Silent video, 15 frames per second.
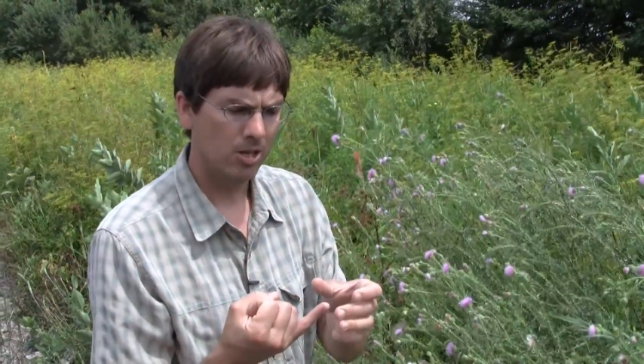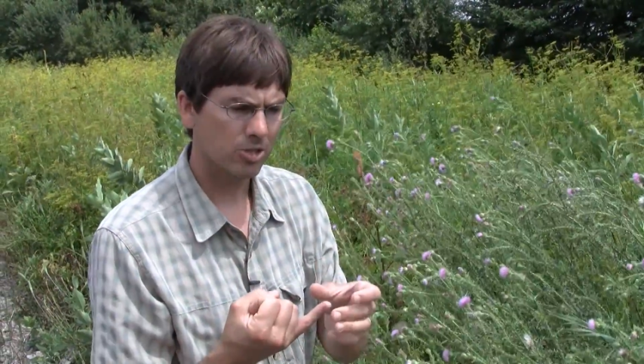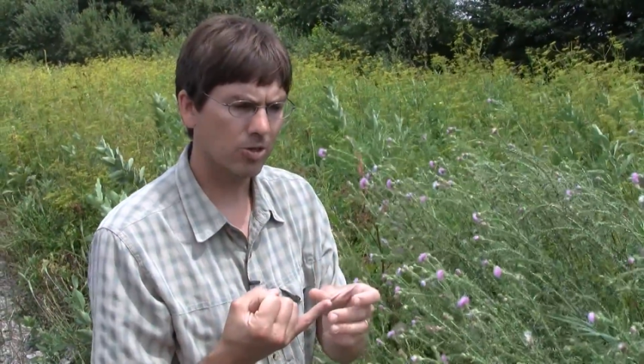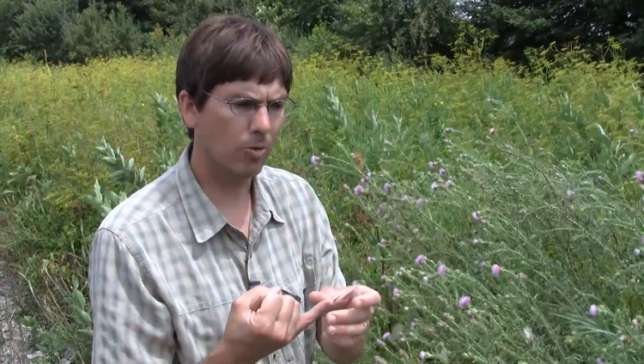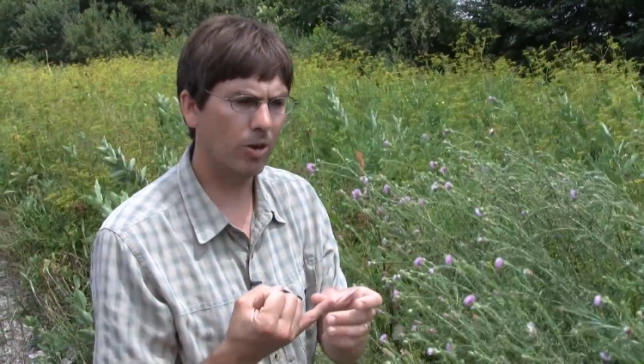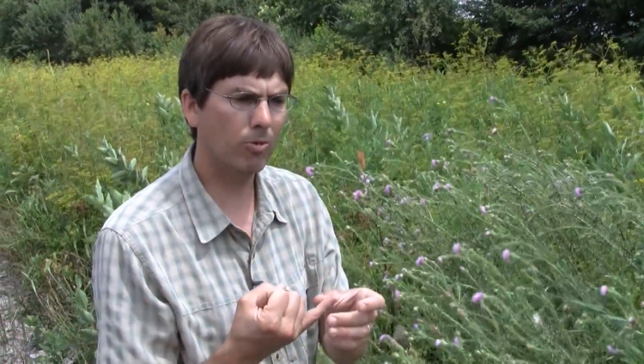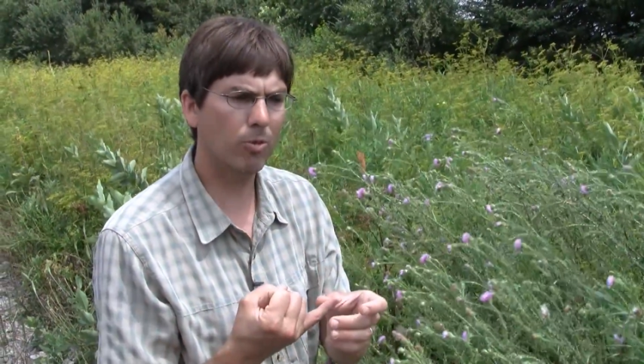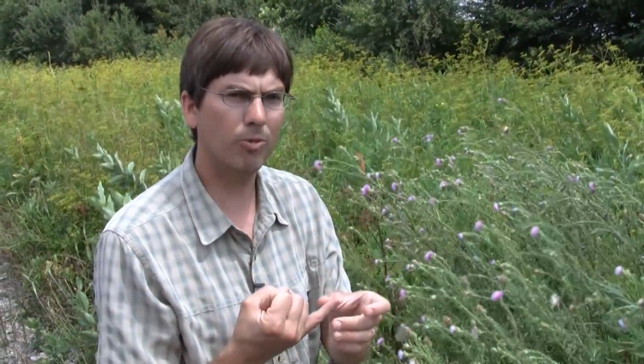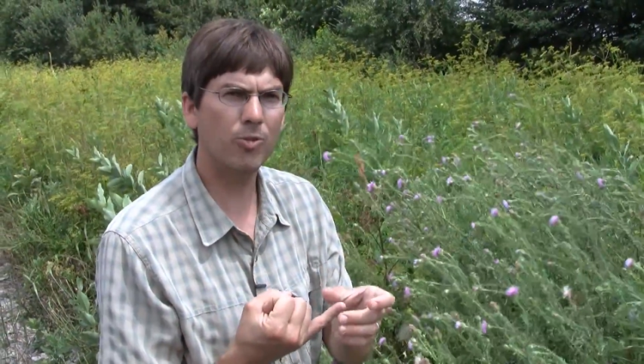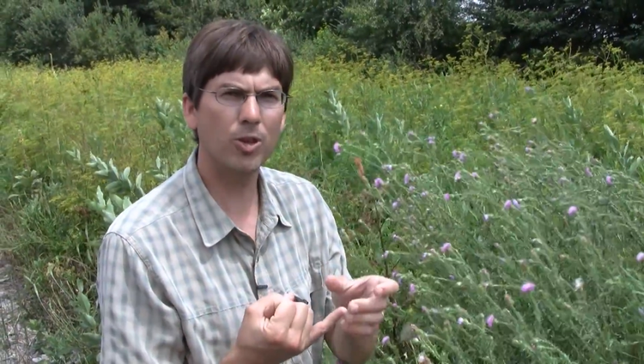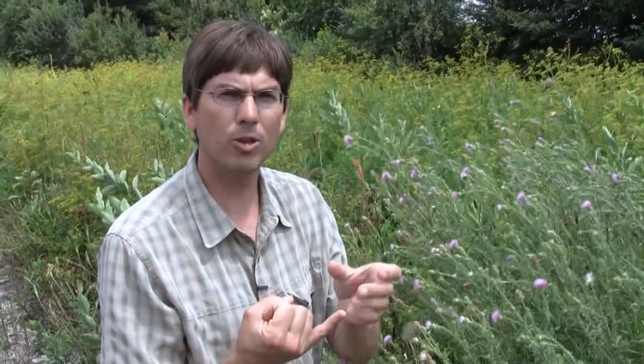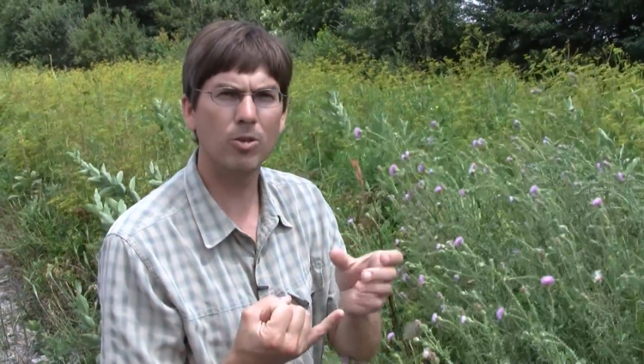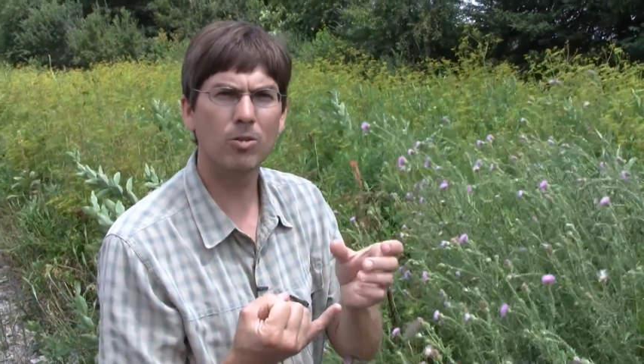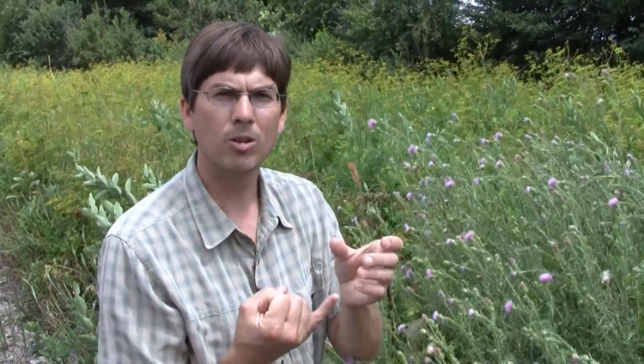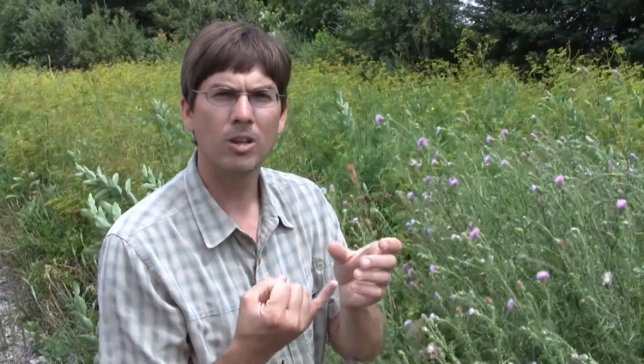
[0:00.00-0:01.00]
so in
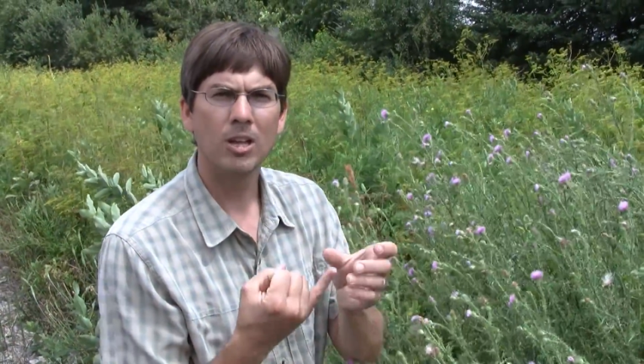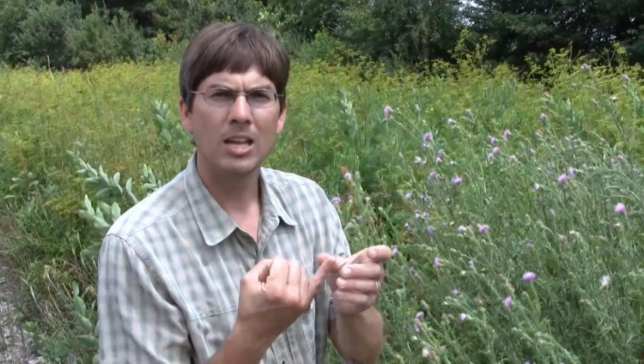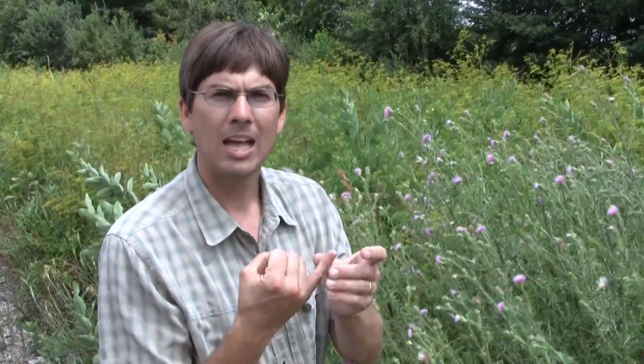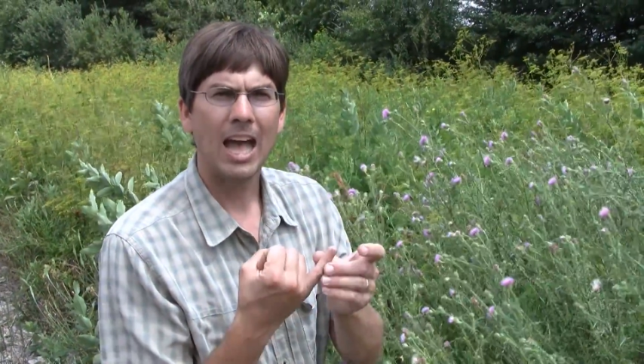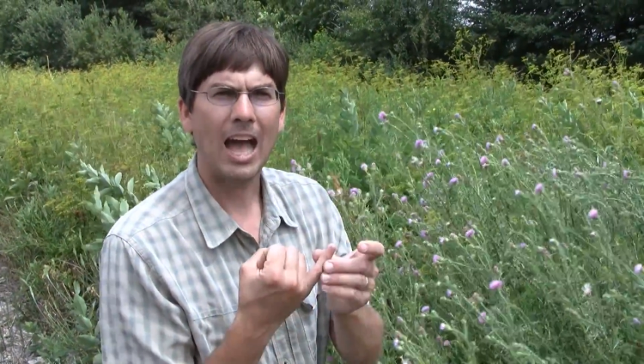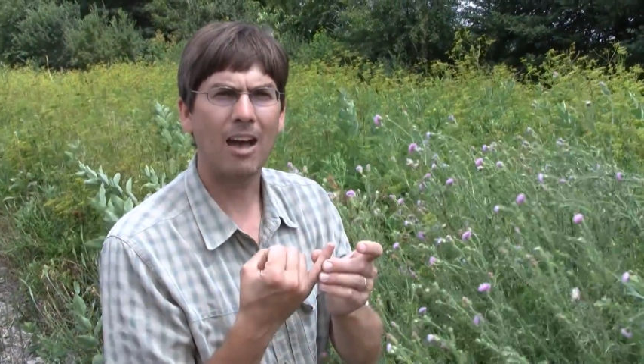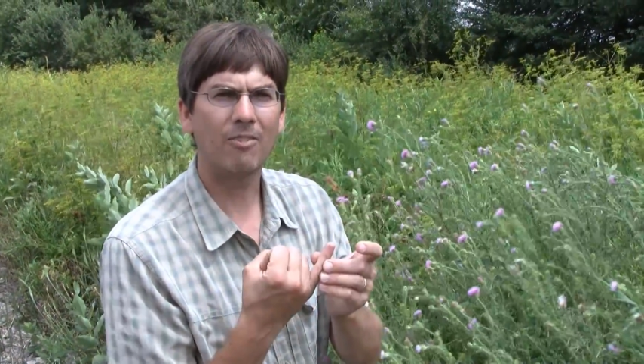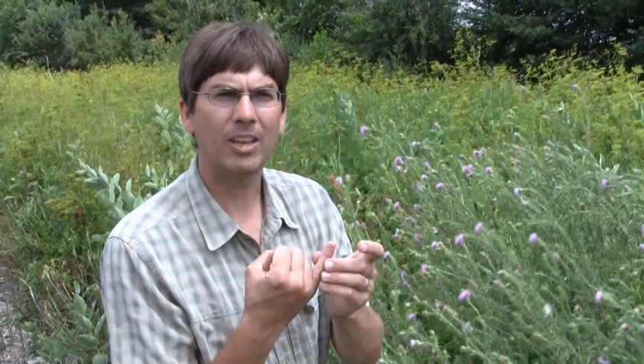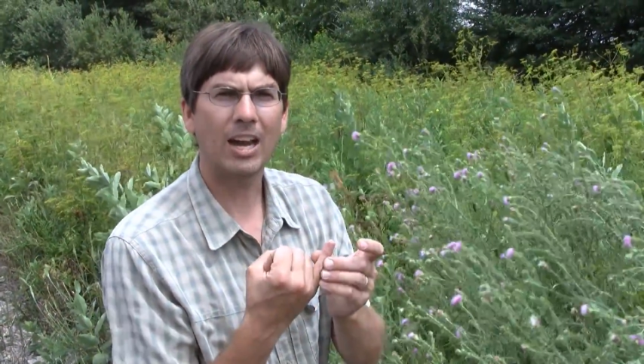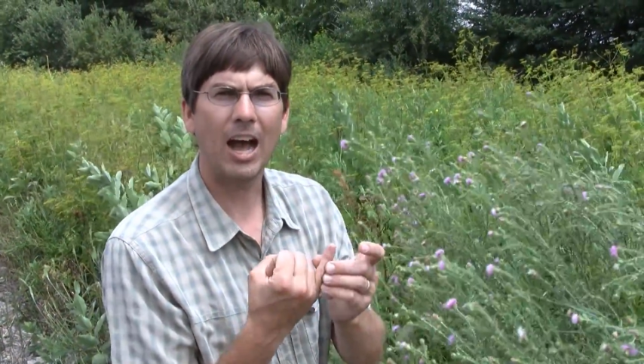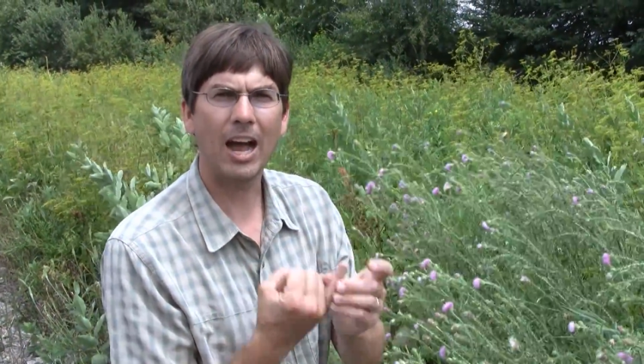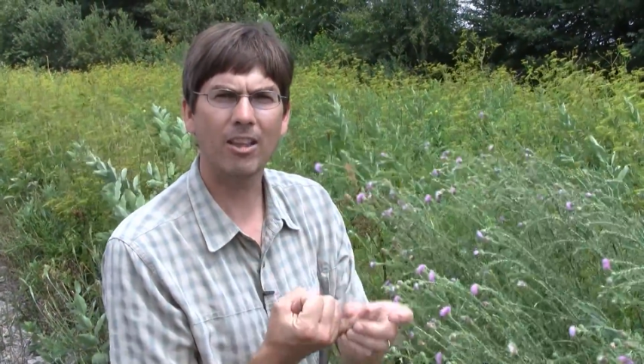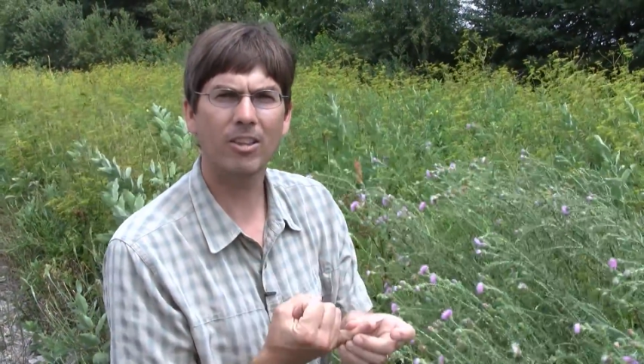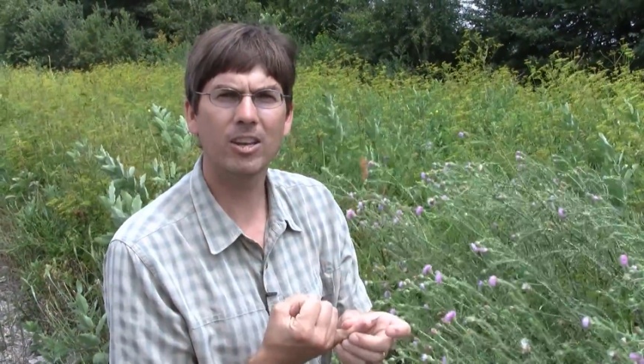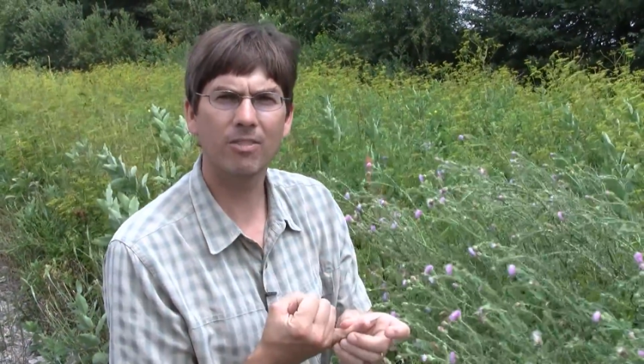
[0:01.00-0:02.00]
review having
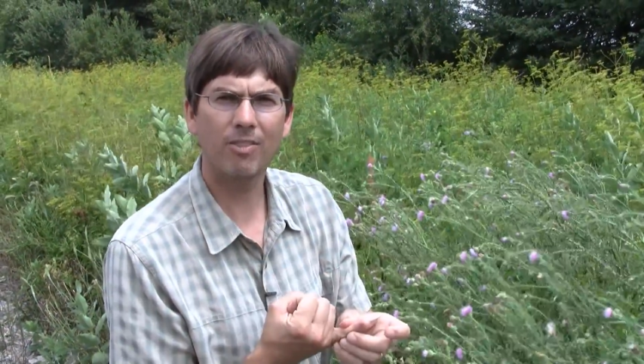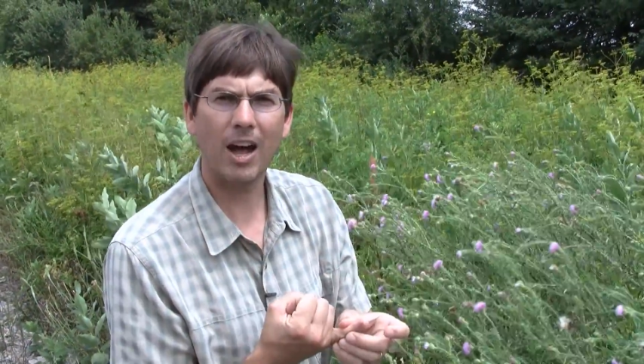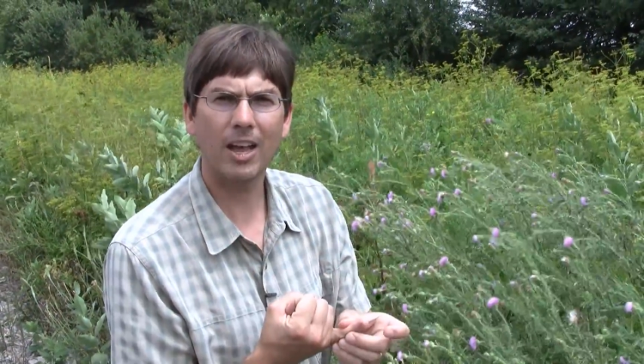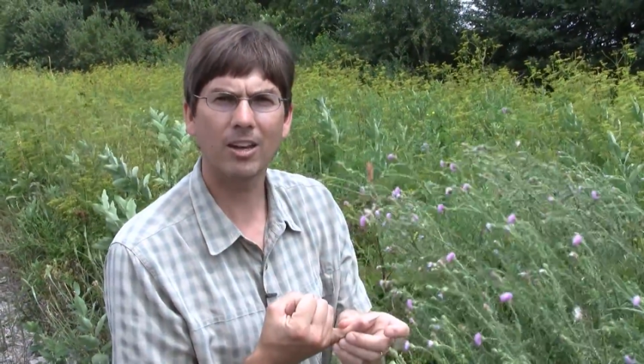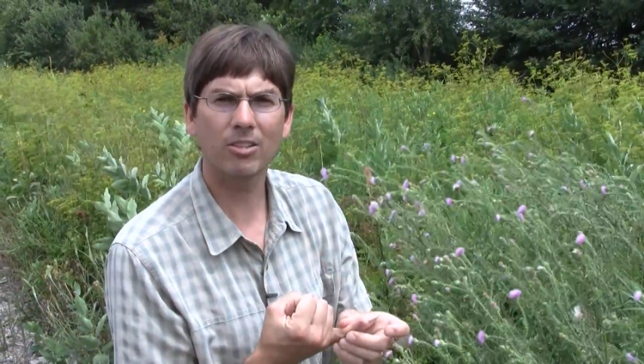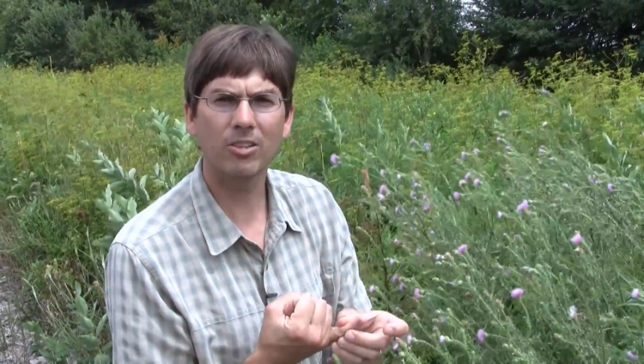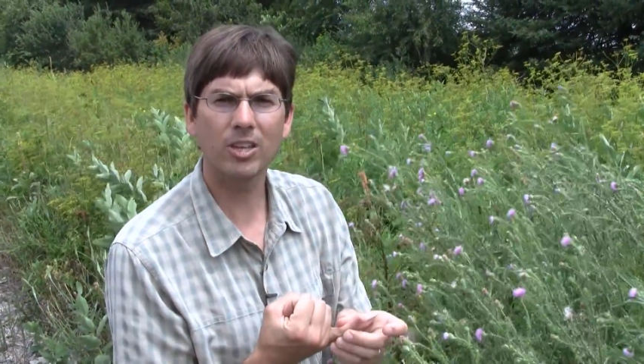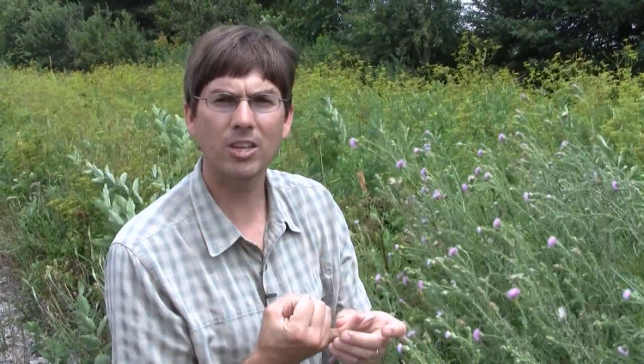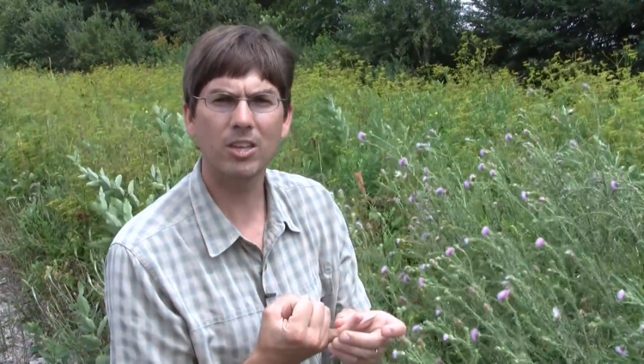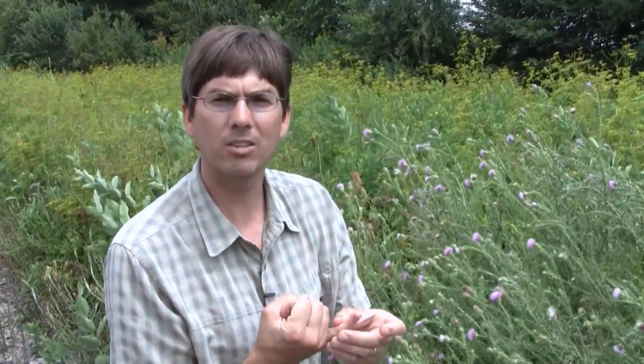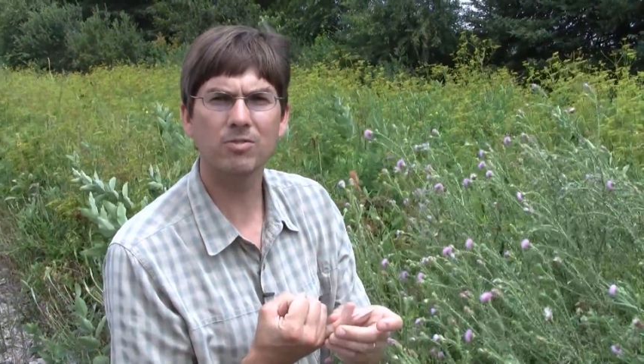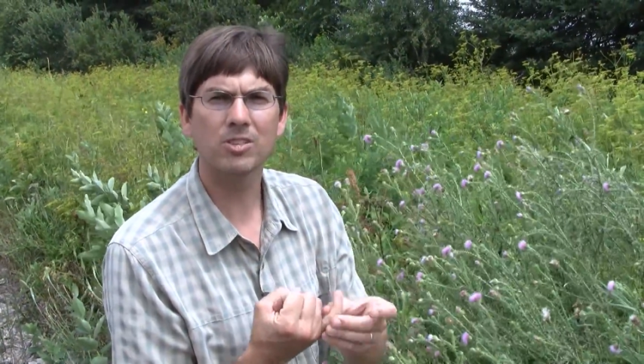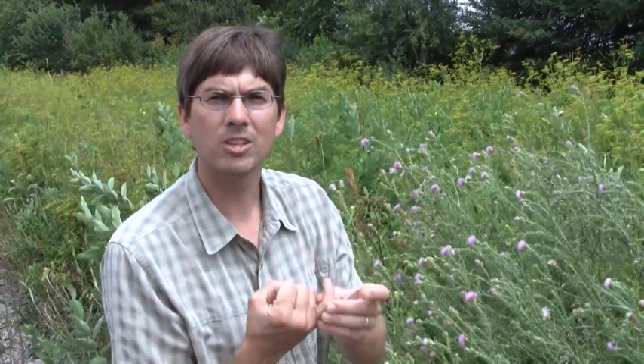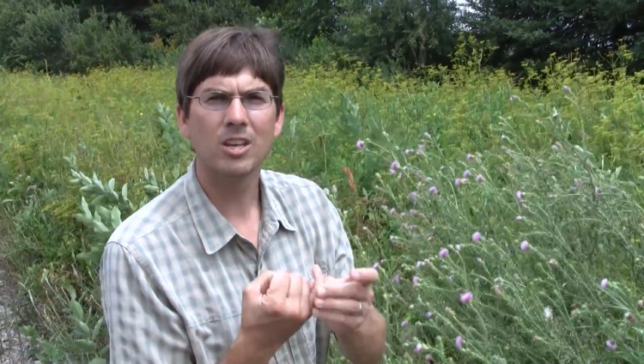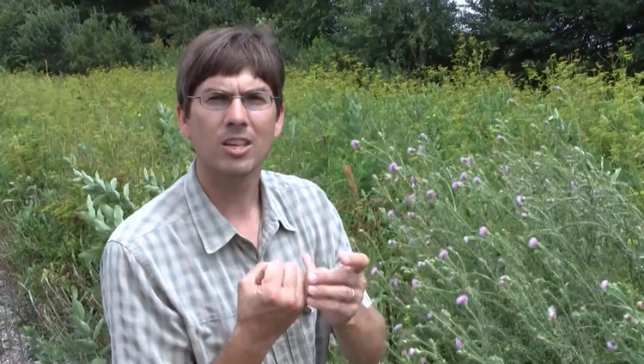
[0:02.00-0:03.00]
highly divided
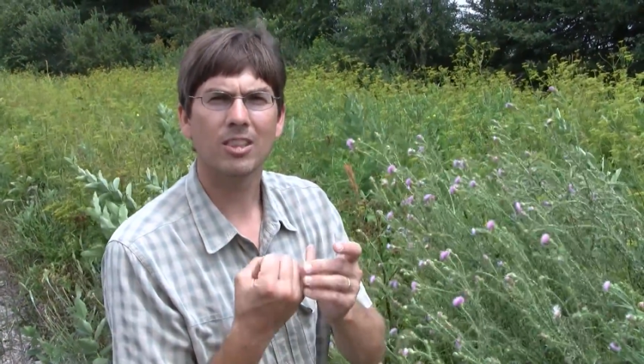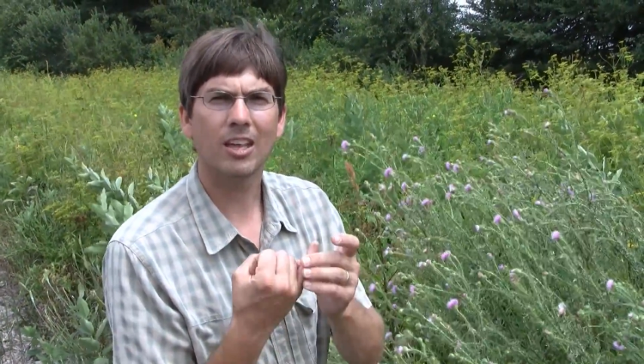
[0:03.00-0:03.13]
leaves